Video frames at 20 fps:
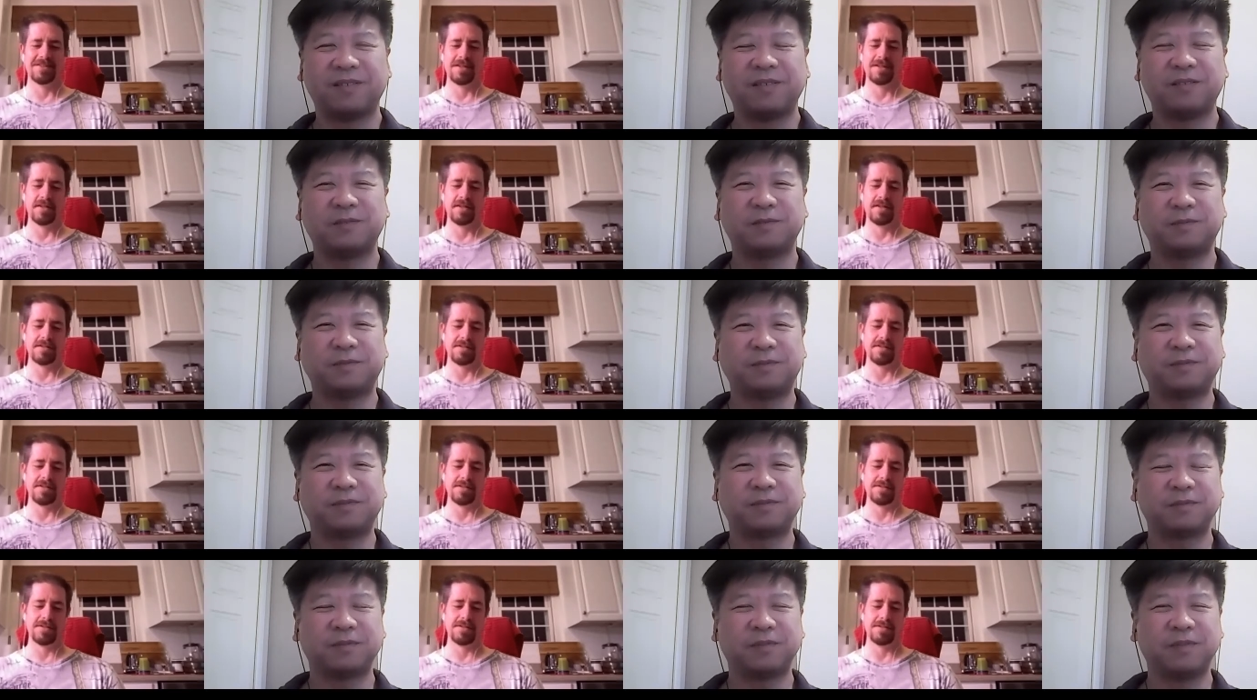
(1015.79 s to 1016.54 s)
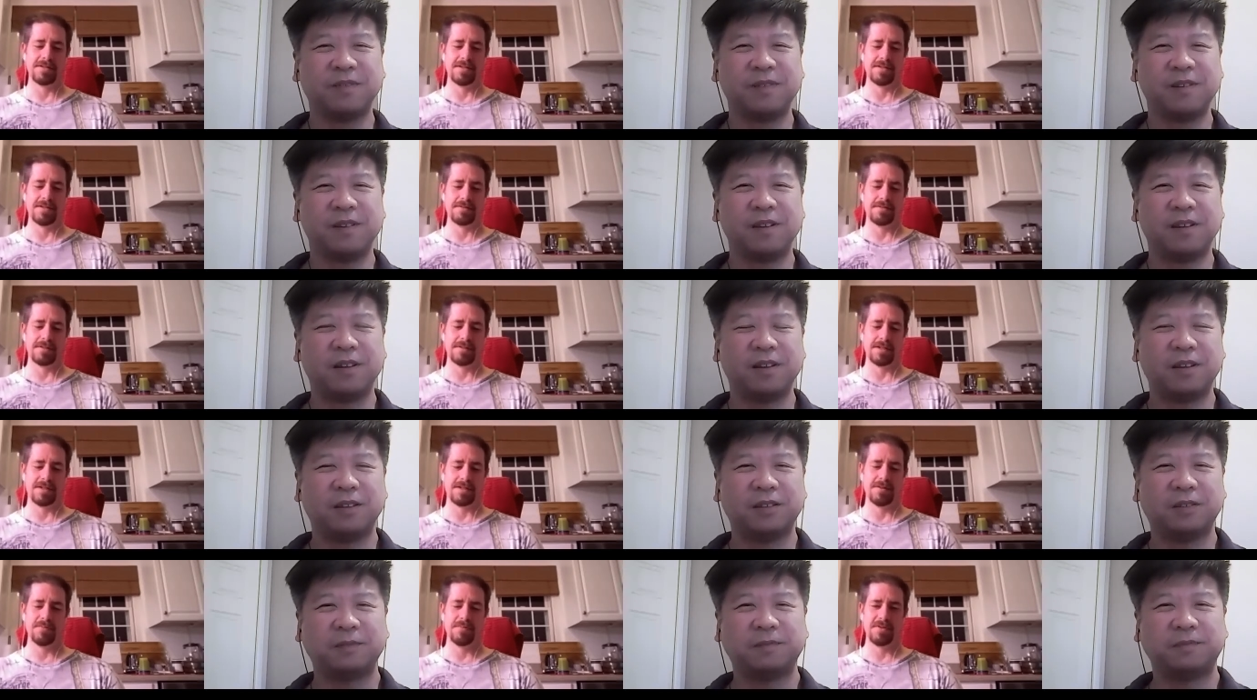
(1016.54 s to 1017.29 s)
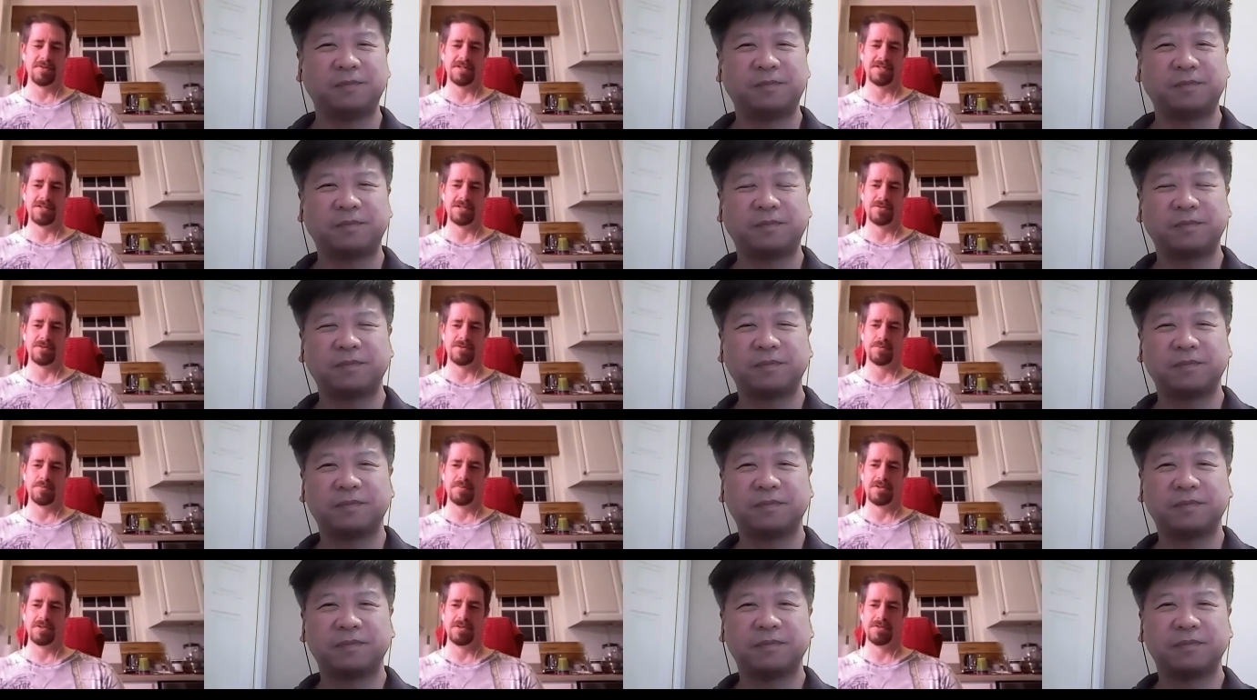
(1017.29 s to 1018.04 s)
Speaker 1: Like there's a, a, a company
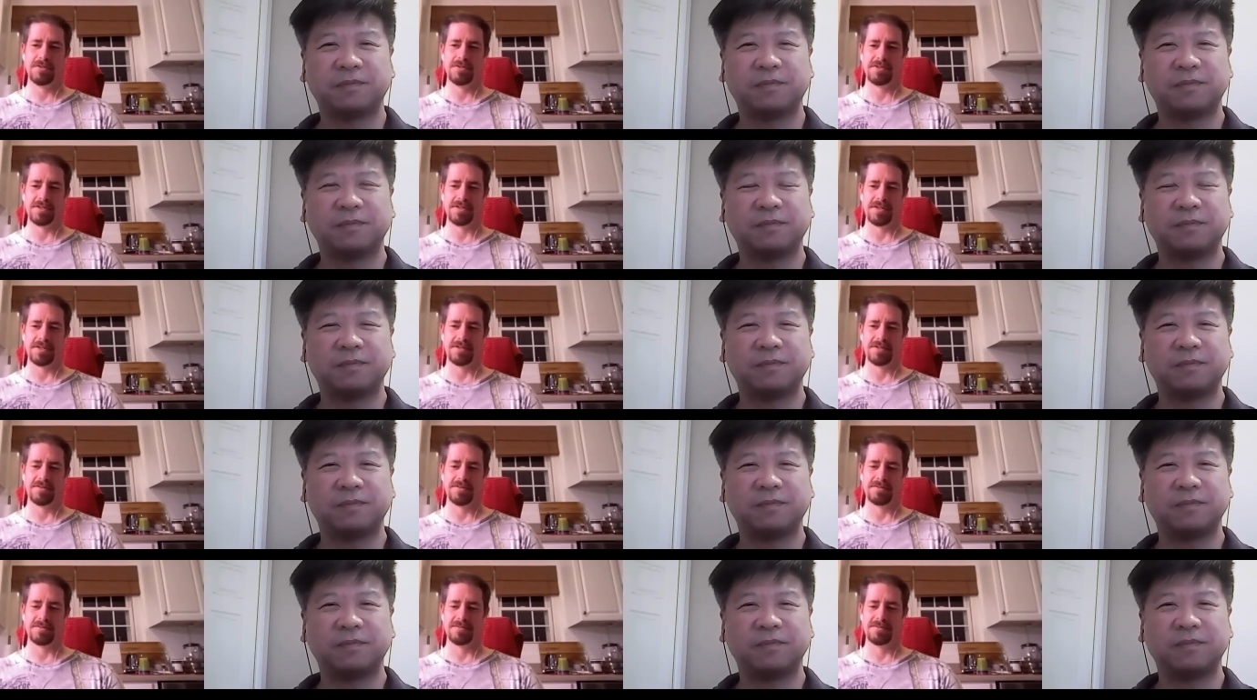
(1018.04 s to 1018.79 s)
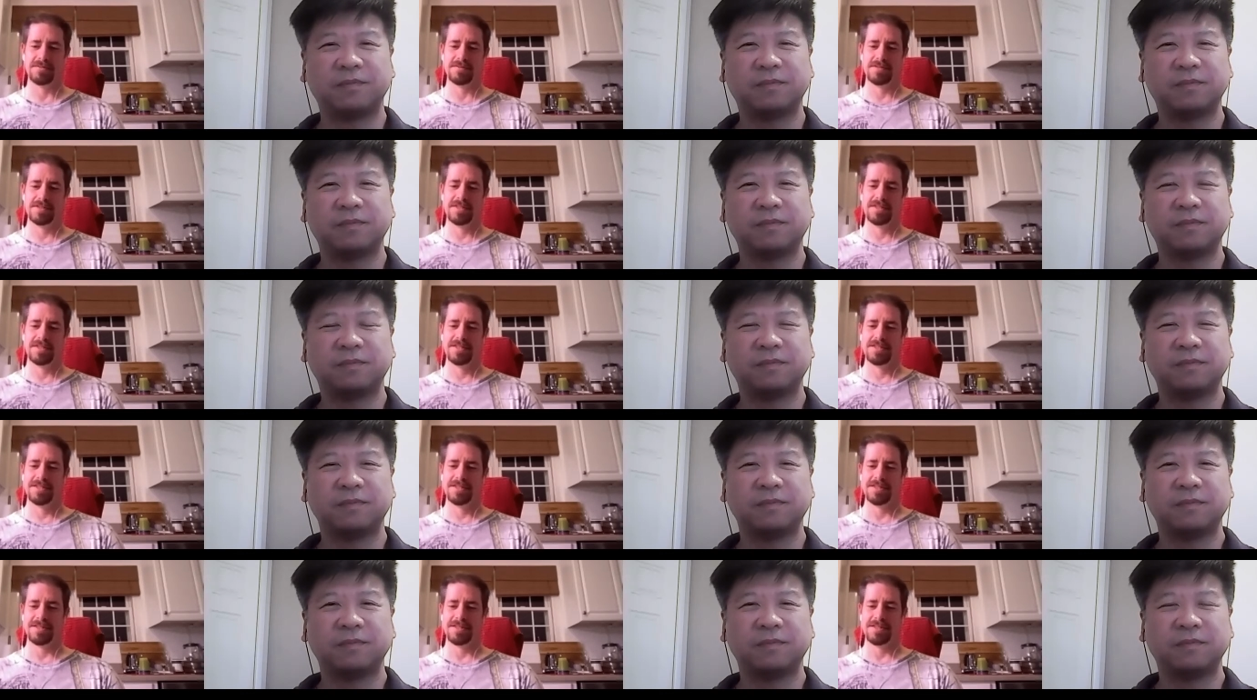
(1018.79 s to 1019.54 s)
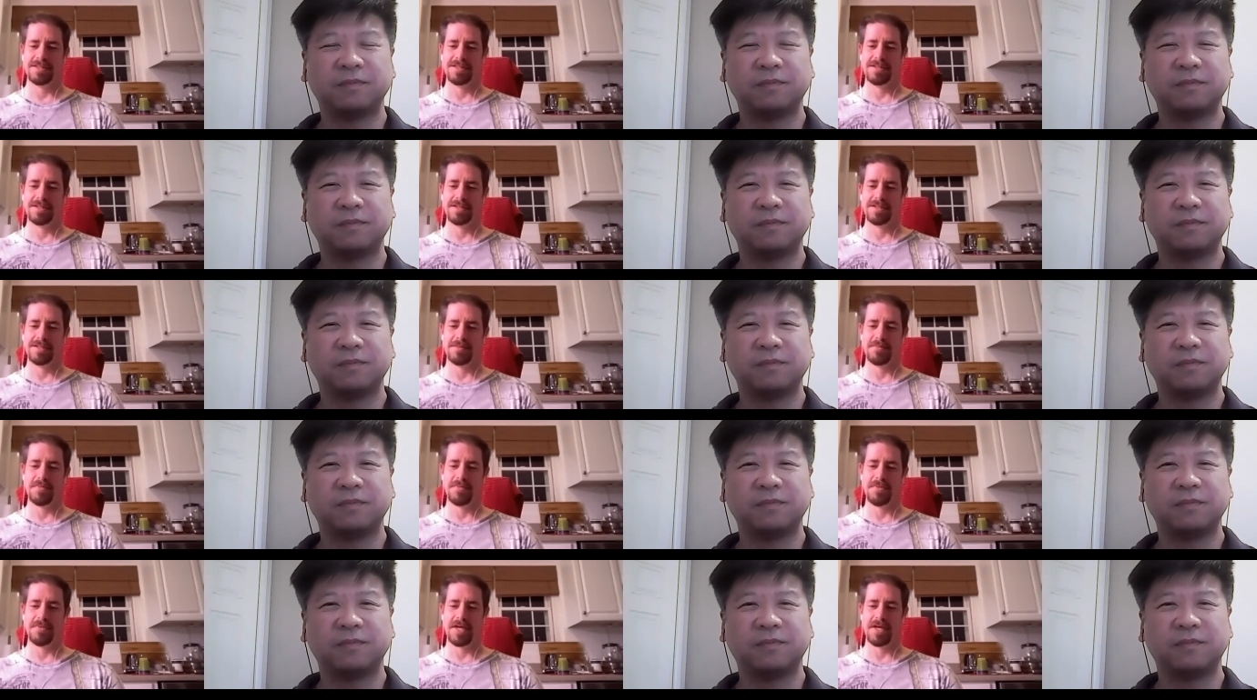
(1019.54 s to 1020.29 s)
called PureCycle that, uh,
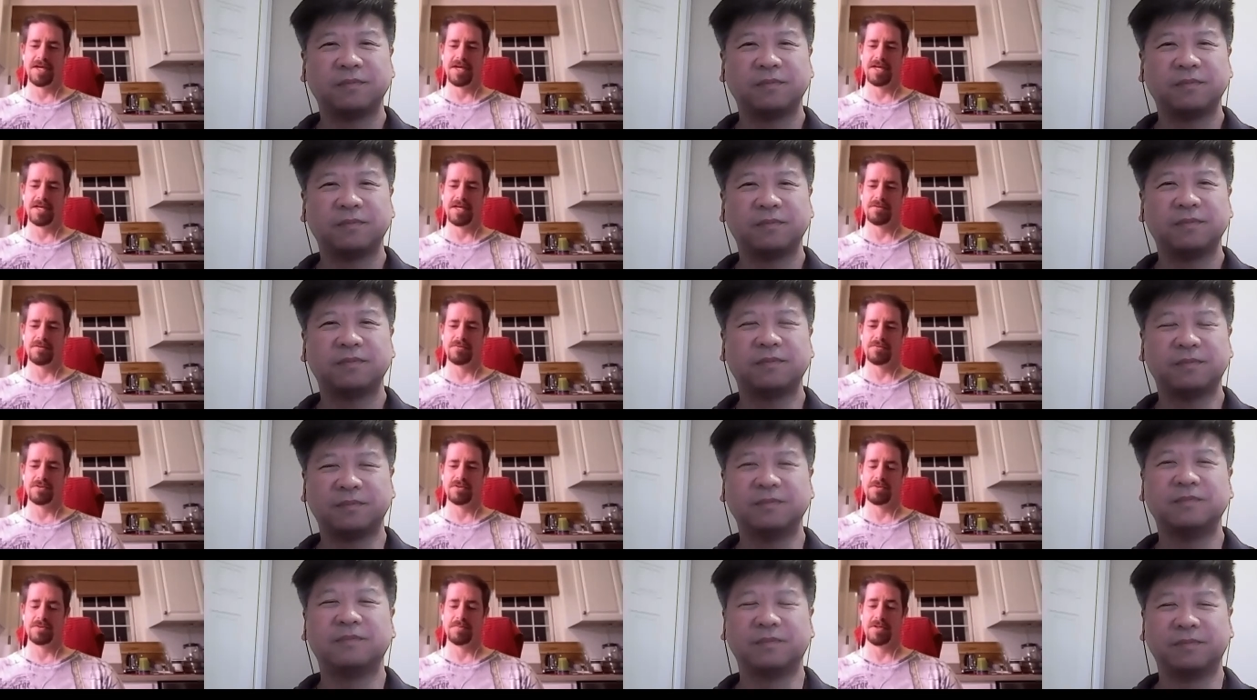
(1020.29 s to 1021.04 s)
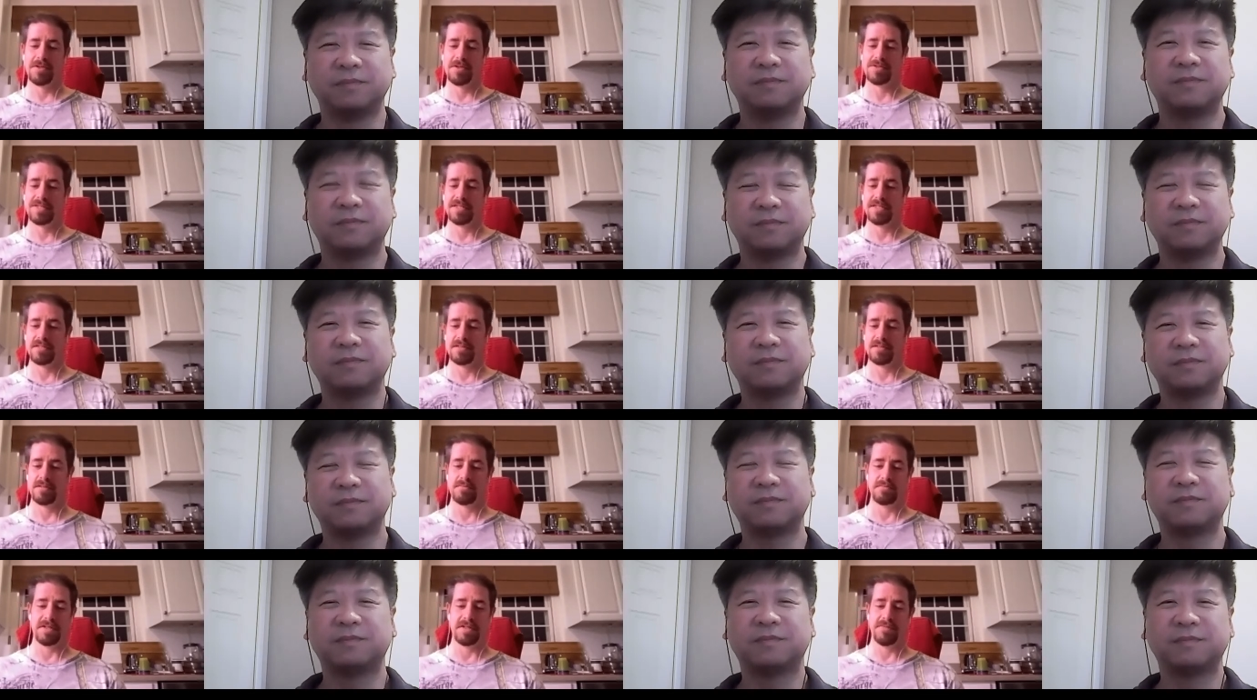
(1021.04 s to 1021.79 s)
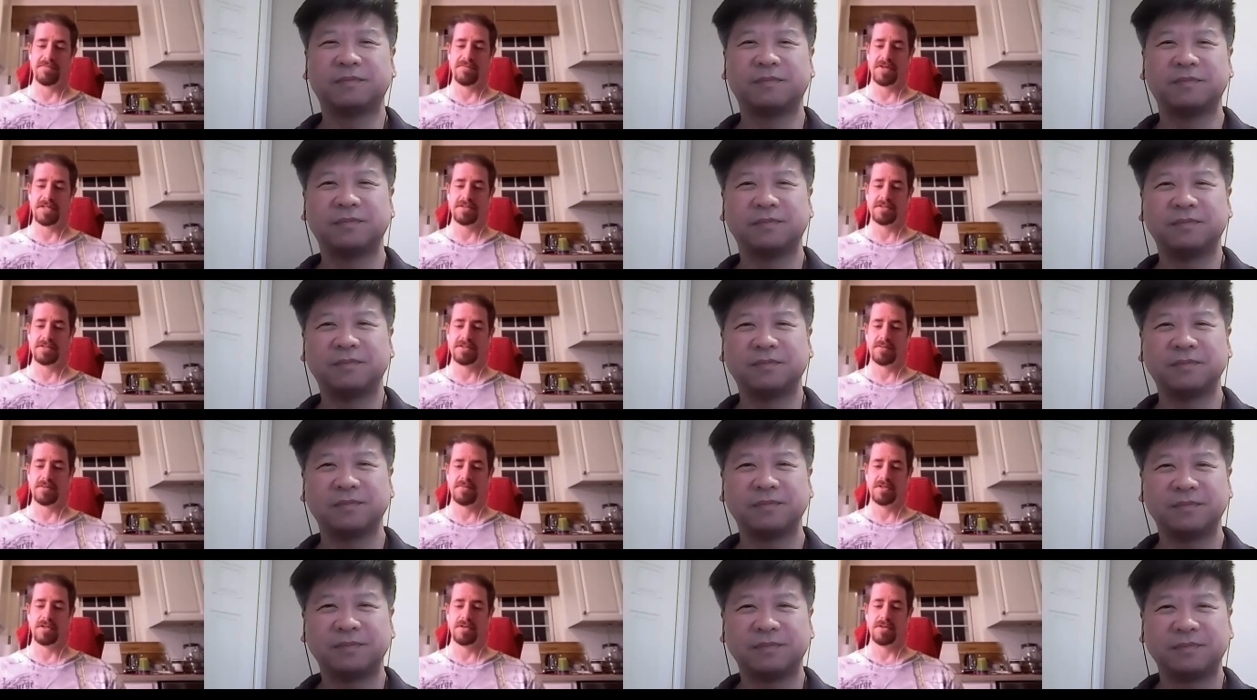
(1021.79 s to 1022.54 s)
um, that was supposedly going to invent
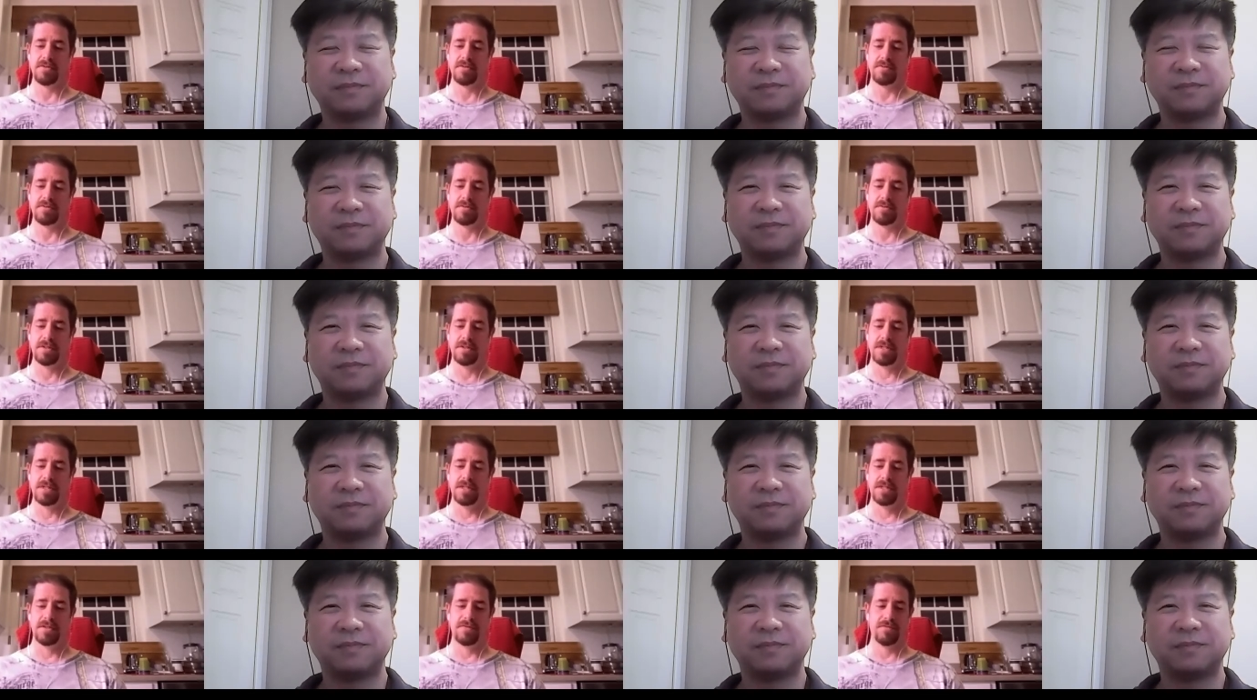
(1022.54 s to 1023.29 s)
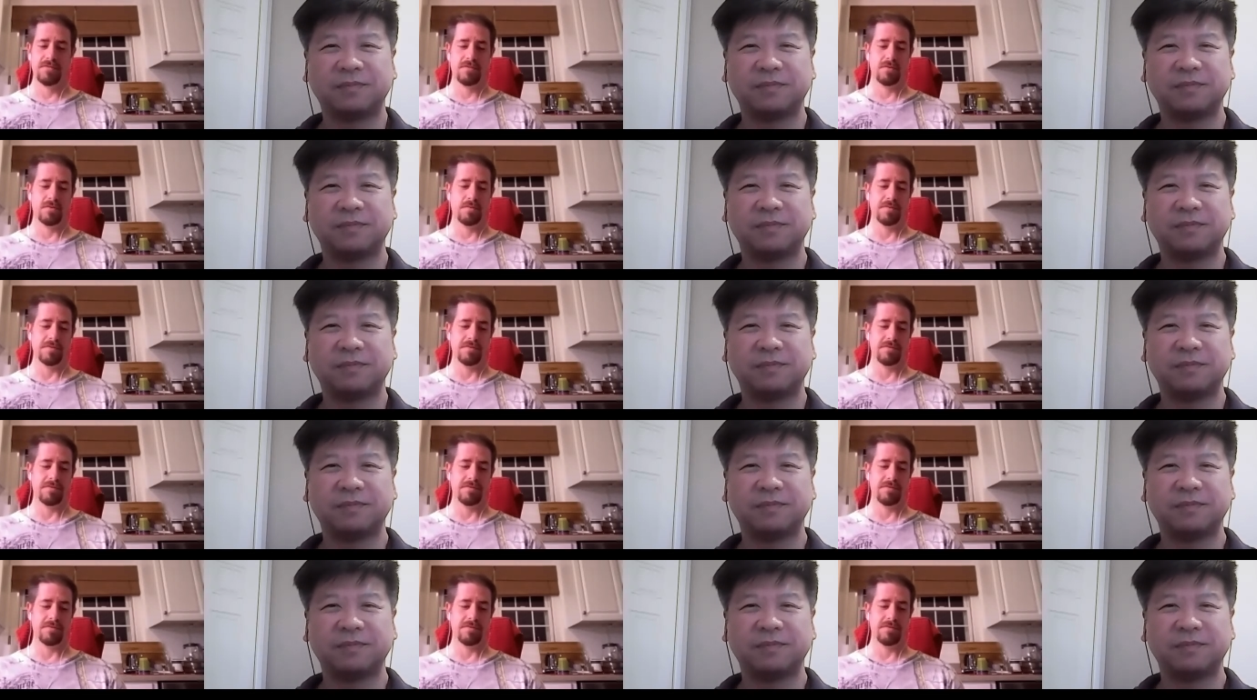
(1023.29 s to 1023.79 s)
some new form of